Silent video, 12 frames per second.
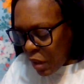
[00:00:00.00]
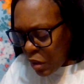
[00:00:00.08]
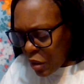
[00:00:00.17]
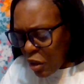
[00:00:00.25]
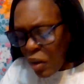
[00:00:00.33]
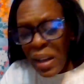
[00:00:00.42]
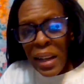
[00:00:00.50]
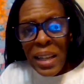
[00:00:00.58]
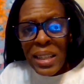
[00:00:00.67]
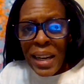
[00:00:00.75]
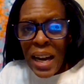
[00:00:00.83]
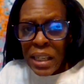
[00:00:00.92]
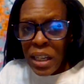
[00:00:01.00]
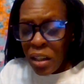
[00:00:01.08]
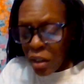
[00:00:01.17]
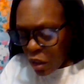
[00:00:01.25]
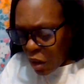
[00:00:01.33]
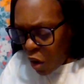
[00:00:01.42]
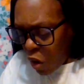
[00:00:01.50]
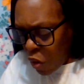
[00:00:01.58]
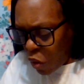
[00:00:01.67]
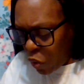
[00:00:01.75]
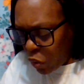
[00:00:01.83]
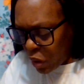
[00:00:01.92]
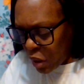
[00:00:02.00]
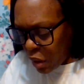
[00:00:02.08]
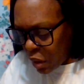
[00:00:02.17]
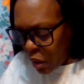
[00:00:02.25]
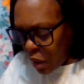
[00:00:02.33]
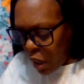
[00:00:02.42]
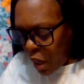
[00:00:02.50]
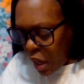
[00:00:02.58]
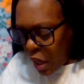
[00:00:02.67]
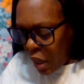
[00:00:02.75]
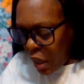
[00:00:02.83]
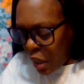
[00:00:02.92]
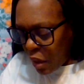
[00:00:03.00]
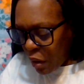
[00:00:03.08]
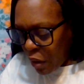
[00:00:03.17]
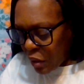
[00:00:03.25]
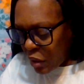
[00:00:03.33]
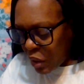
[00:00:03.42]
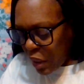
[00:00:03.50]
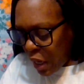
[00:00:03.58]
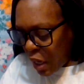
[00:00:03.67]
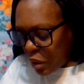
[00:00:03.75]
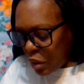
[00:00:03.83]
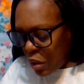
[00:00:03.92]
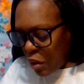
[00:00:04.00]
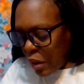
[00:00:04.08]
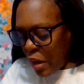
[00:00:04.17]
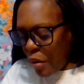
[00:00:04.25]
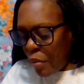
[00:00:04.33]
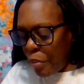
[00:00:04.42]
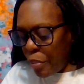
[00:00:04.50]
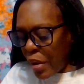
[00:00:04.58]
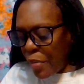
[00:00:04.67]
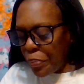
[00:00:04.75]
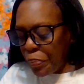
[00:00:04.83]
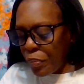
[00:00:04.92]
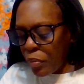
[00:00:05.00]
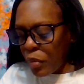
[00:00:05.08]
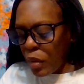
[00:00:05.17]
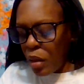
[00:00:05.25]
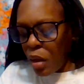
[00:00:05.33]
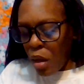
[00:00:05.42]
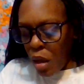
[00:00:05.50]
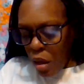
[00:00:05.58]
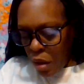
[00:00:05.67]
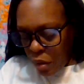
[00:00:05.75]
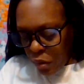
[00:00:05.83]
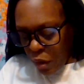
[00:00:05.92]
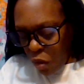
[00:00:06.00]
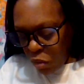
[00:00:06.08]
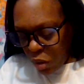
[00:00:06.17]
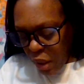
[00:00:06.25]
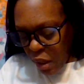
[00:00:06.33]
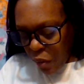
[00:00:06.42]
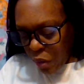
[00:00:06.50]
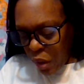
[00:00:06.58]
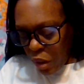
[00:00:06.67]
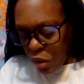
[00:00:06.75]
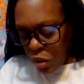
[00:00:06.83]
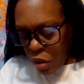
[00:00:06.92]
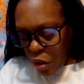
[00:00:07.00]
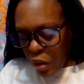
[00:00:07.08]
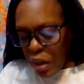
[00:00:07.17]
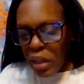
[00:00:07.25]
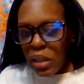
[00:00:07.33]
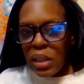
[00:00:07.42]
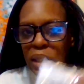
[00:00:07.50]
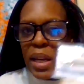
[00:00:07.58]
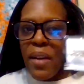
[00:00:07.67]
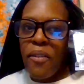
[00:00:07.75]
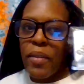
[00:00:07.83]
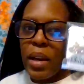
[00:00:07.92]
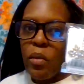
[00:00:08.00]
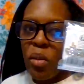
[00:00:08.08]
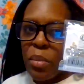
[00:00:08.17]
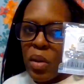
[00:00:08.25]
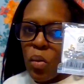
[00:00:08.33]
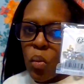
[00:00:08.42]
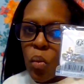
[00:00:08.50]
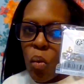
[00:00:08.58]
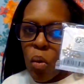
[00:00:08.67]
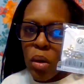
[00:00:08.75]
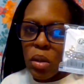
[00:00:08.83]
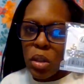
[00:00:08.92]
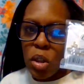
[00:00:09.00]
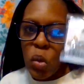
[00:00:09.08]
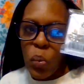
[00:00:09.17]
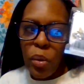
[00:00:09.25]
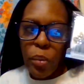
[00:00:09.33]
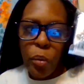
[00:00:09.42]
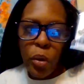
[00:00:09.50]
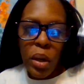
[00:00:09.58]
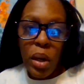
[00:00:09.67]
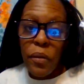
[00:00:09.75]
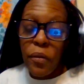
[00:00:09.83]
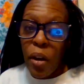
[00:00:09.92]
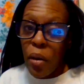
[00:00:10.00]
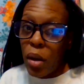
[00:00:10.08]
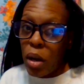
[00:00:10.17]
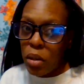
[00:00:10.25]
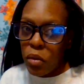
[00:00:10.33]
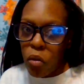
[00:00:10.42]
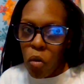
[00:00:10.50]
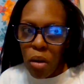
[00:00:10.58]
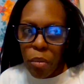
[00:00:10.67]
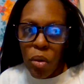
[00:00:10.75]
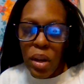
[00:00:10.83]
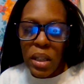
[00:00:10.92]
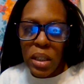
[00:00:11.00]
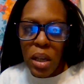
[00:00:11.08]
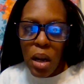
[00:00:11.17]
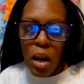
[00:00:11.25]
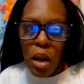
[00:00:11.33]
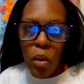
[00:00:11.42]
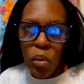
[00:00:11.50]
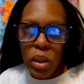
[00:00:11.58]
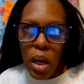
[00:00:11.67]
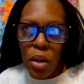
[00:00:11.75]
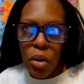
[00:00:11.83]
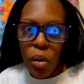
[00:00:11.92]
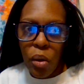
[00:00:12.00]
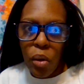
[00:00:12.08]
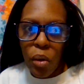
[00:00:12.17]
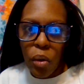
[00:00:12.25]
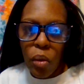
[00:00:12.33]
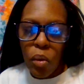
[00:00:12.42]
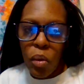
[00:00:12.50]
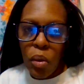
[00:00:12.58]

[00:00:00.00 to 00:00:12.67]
so it gets kind of cold in our state. So yeah, but those earrings are definitely would be worn. Super pretty, very unaffordable. It's uh, it was under